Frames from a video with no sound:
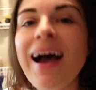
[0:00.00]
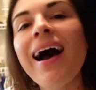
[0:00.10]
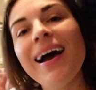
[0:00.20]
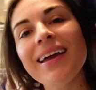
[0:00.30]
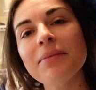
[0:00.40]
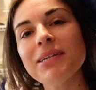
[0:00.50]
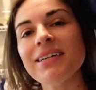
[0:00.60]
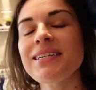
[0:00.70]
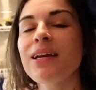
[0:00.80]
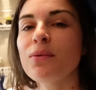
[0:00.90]
Hi, I'm
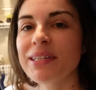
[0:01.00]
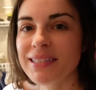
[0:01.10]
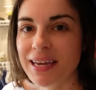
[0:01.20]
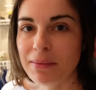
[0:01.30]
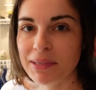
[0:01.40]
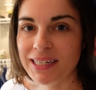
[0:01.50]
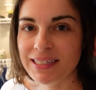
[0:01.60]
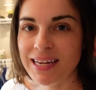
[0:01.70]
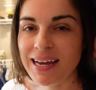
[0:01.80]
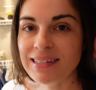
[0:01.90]
Tatiana with 10-Minute
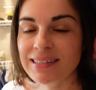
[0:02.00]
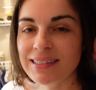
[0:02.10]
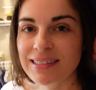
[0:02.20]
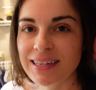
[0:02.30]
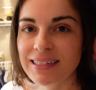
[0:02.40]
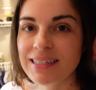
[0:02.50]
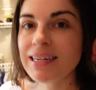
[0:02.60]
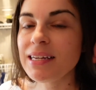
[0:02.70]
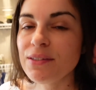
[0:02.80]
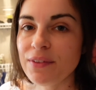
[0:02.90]
Tasks. In
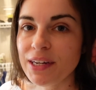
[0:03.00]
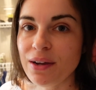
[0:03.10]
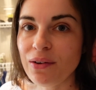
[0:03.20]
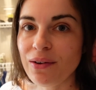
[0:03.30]
today's video,